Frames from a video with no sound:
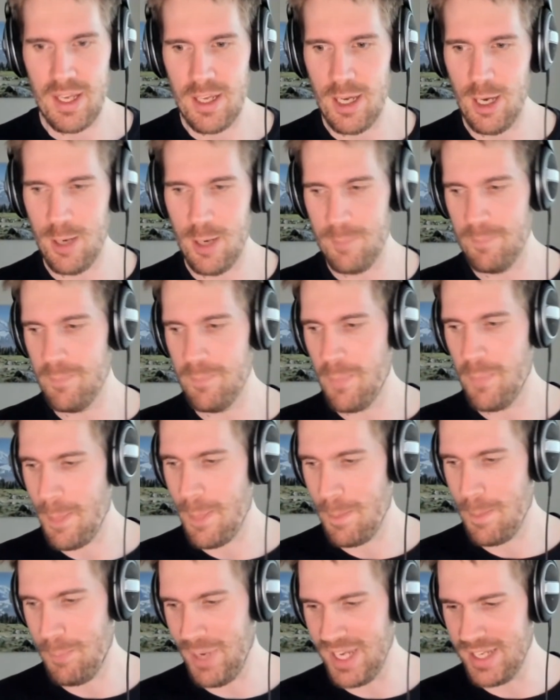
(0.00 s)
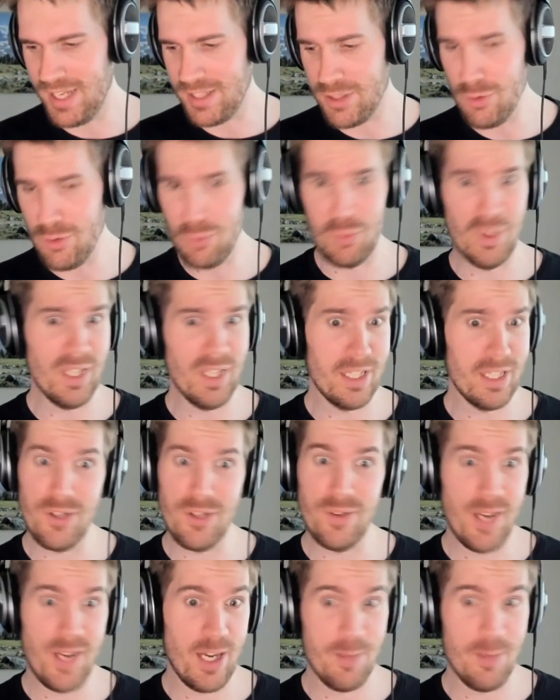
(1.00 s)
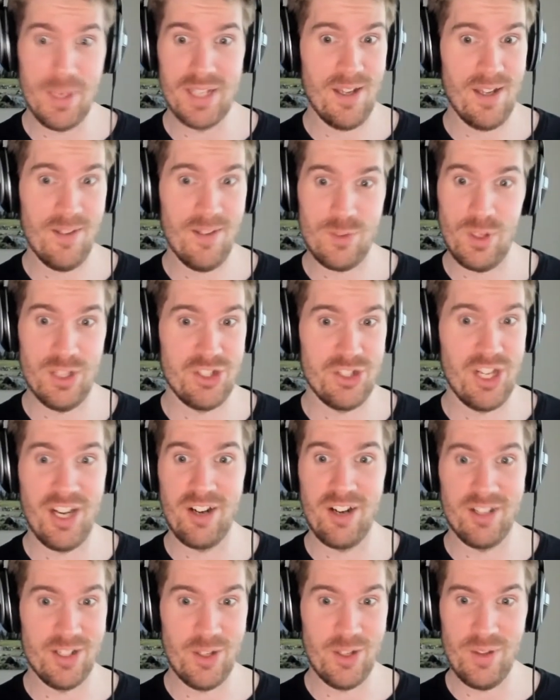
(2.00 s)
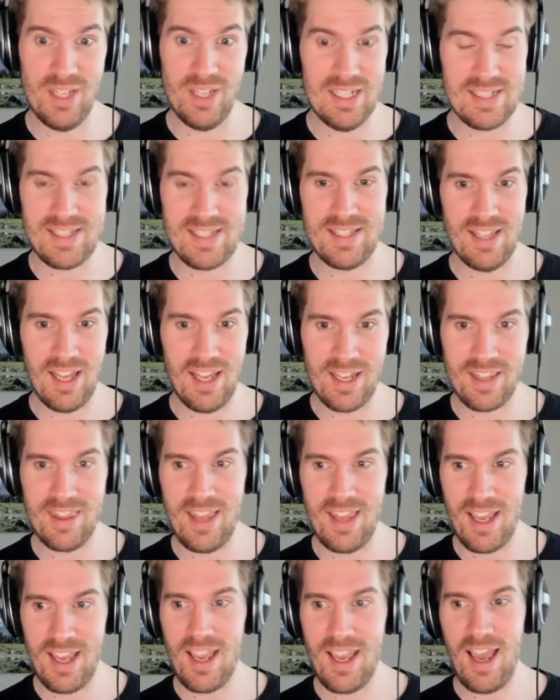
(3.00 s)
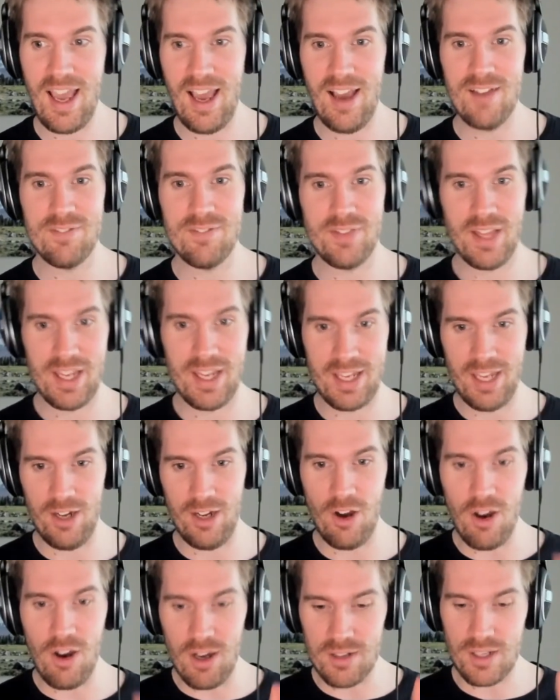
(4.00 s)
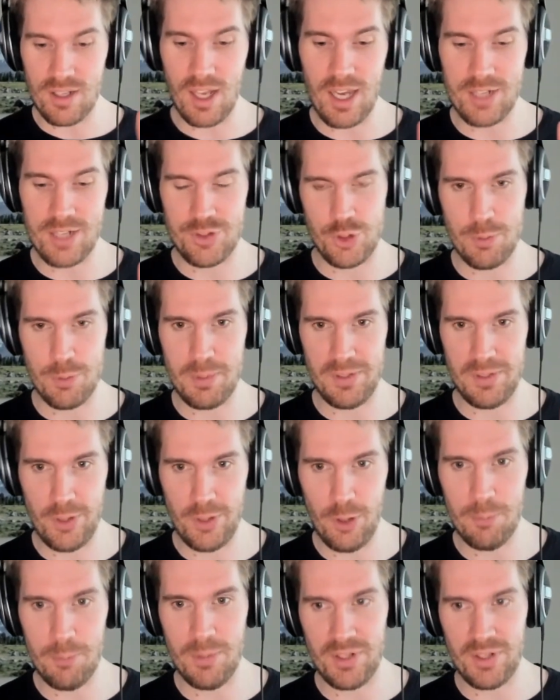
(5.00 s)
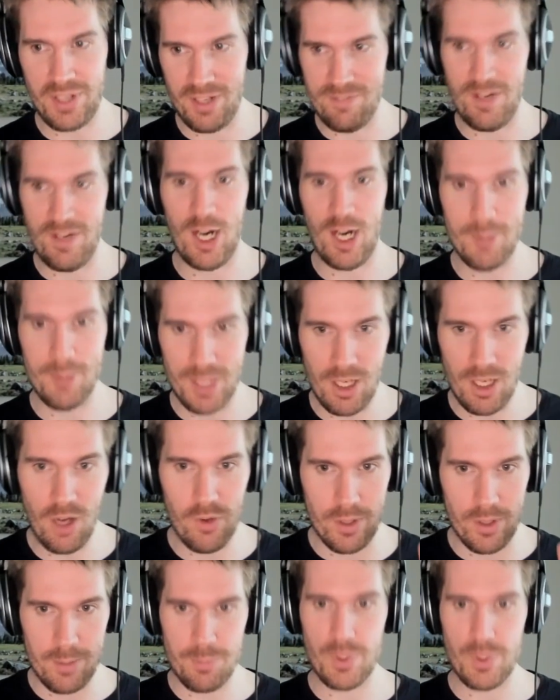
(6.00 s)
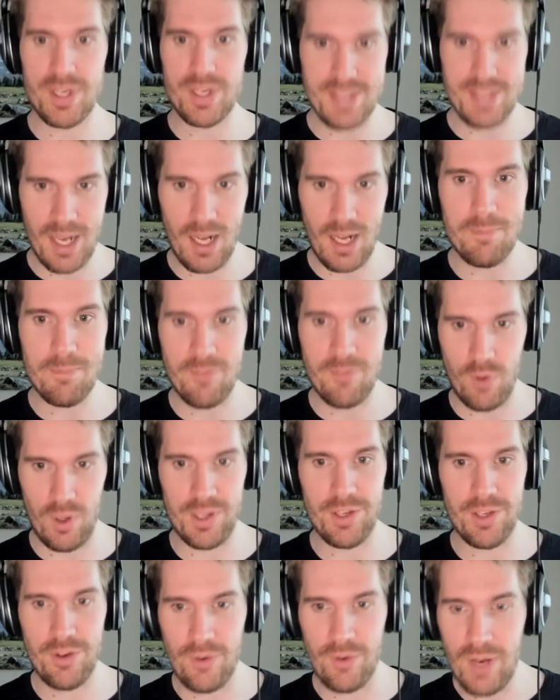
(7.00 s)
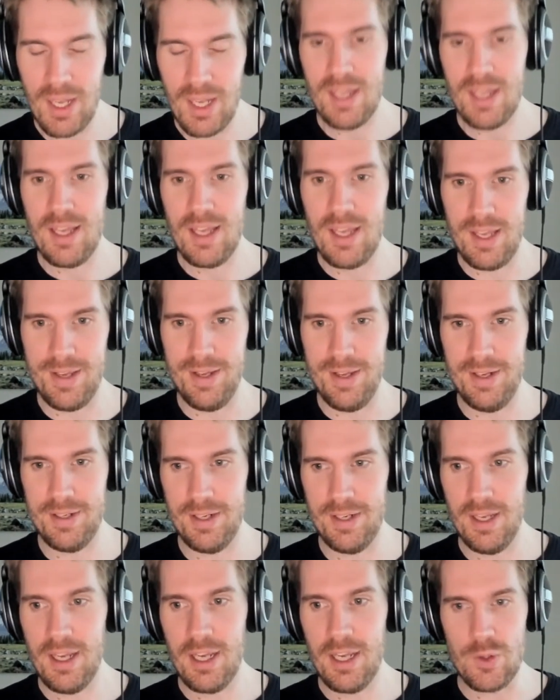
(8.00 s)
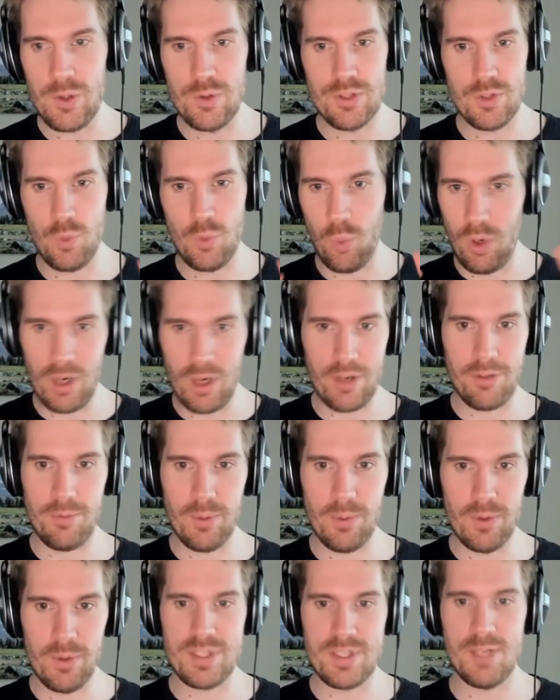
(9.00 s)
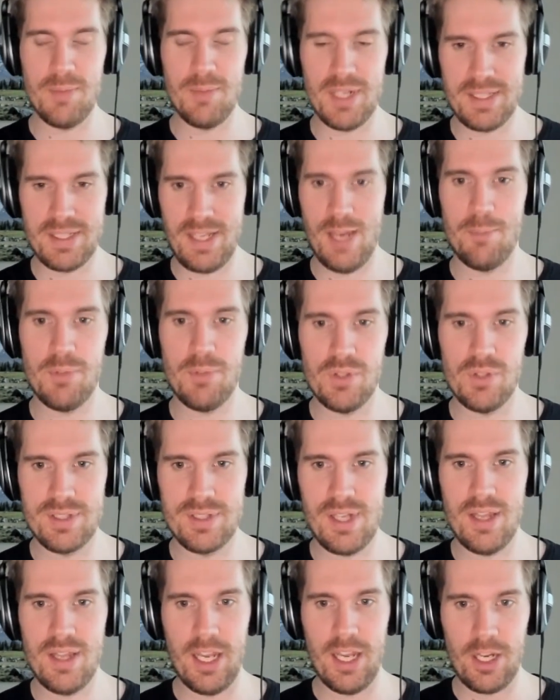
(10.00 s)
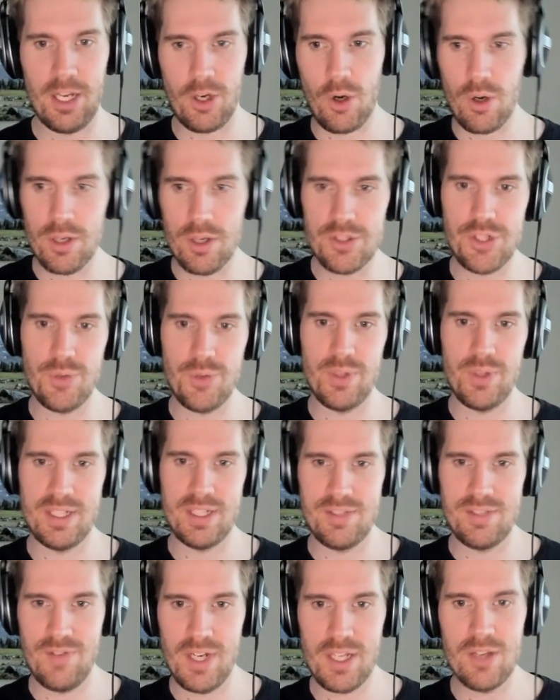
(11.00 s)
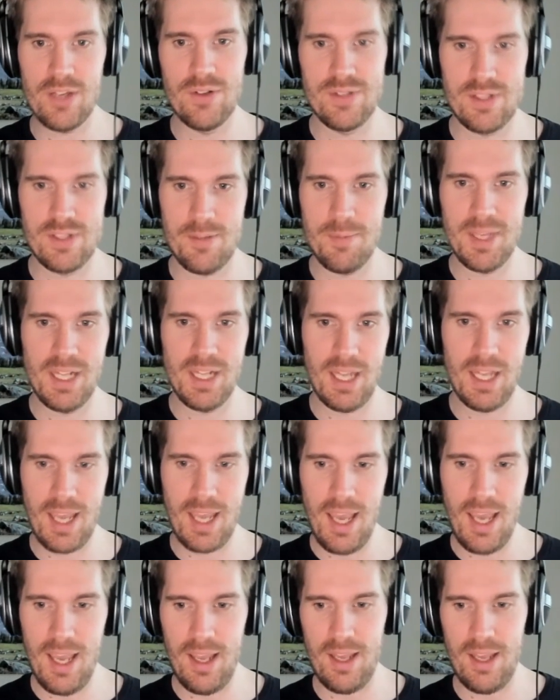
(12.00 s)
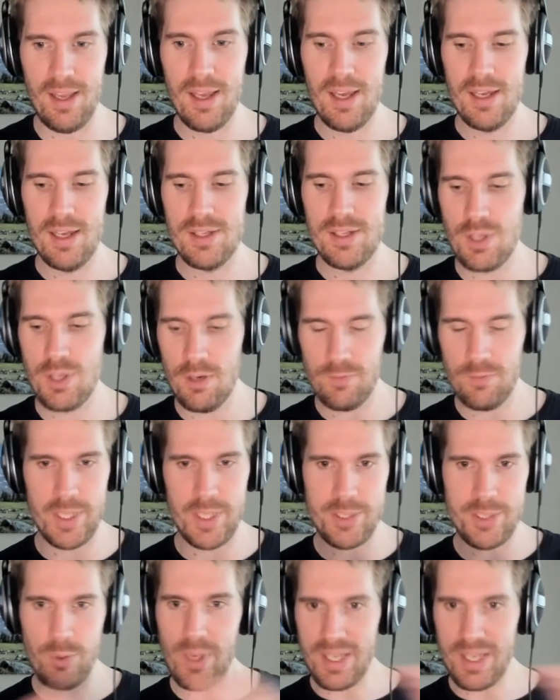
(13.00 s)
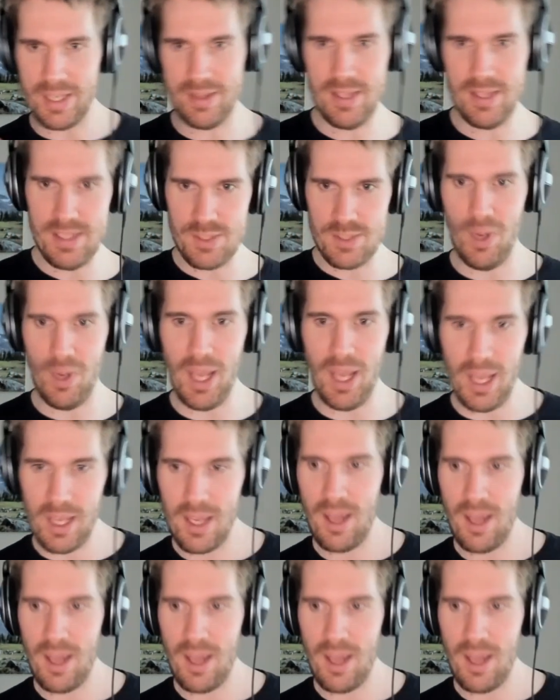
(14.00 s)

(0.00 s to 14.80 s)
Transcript: Um, but you really don't need to be a software engineer to do this. Like they have like an online Jupyter notebook environment already preset up for you, and you just work through some examples, and they encourage you in these videos to be like, hey, so if we tweak it this way,